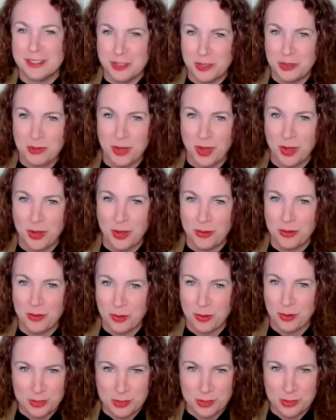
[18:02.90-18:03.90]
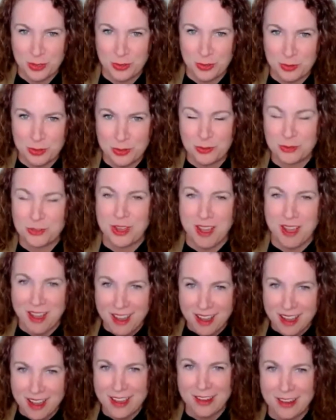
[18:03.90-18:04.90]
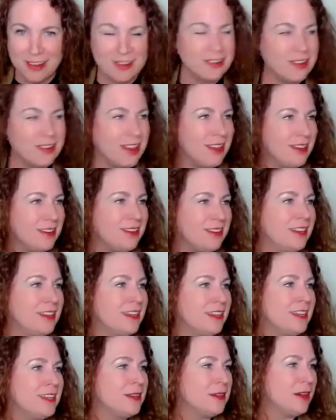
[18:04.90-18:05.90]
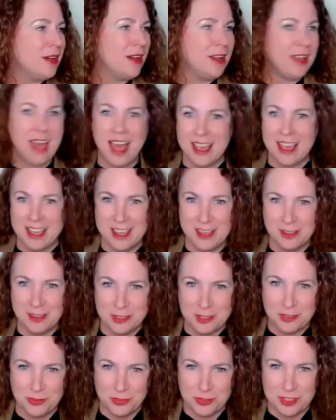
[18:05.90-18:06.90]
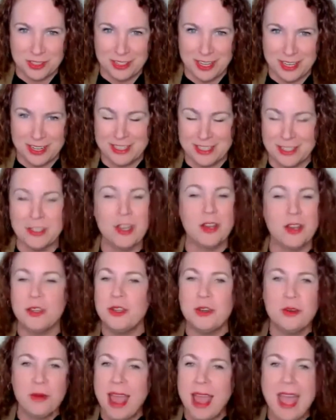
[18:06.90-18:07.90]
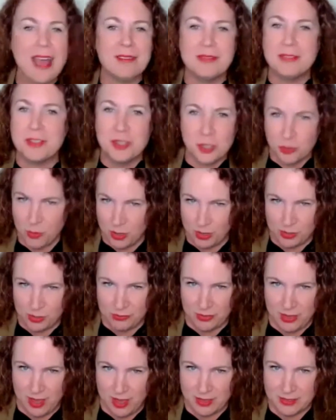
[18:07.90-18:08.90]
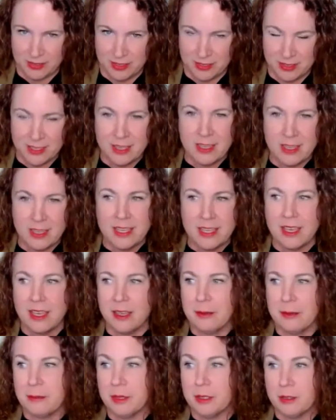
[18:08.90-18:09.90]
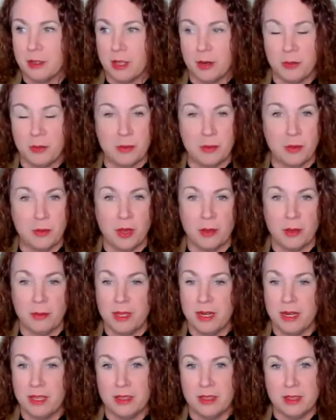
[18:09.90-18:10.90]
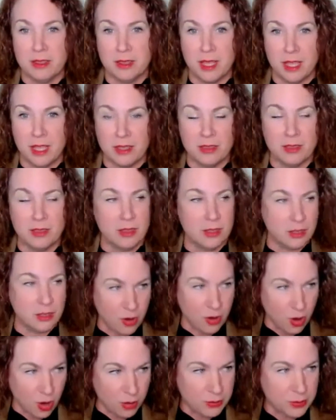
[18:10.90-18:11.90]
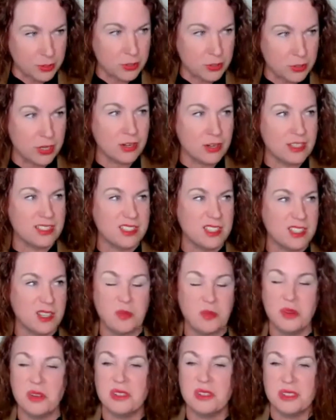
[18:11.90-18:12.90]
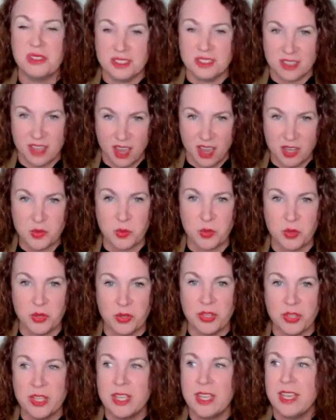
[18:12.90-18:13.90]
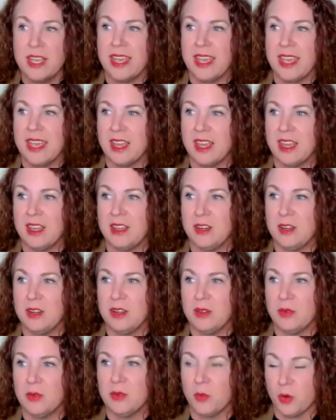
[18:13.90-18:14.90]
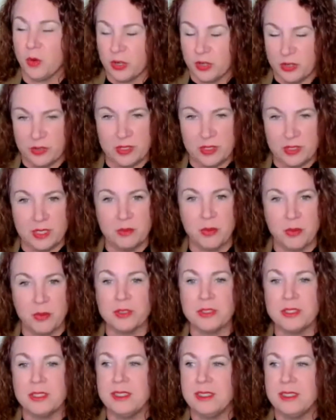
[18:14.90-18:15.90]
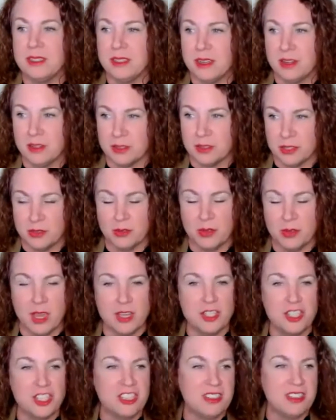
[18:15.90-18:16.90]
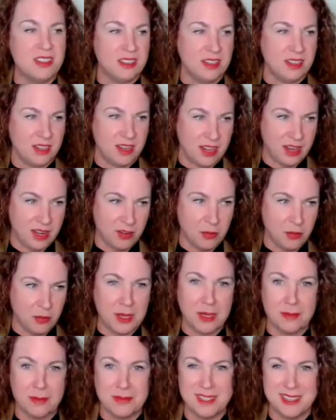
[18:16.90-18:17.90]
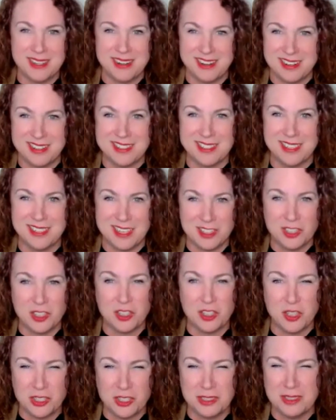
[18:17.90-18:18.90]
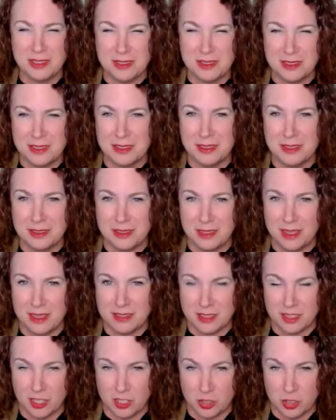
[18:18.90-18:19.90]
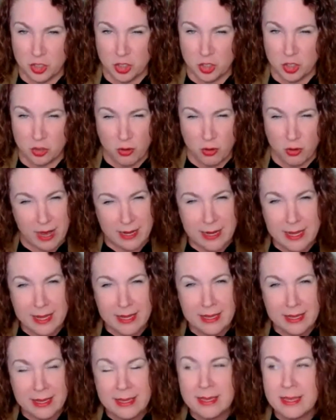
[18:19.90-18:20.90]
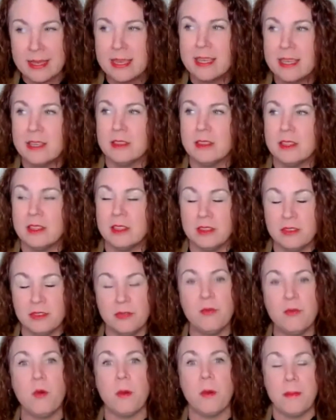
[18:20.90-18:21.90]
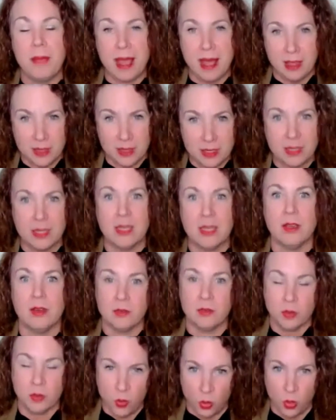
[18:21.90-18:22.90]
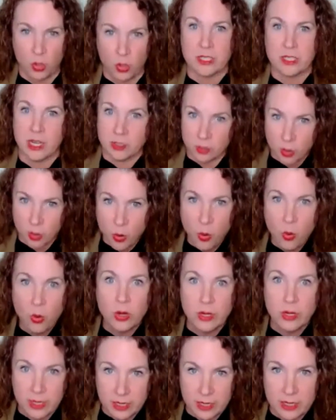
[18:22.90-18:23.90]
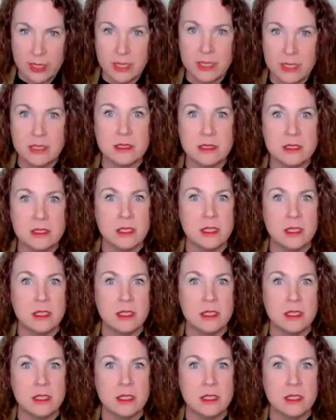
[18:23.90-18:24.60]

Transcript: suit coat or suit with your tie and in high heels for the lady. You don't have to do all of that. A lot of people come in and the arbitrator has said, we're going to do this casual, and we're going to do this in person, and here's the location, and everybody comes in, and it's just a little less constraining than the formality of court. And court is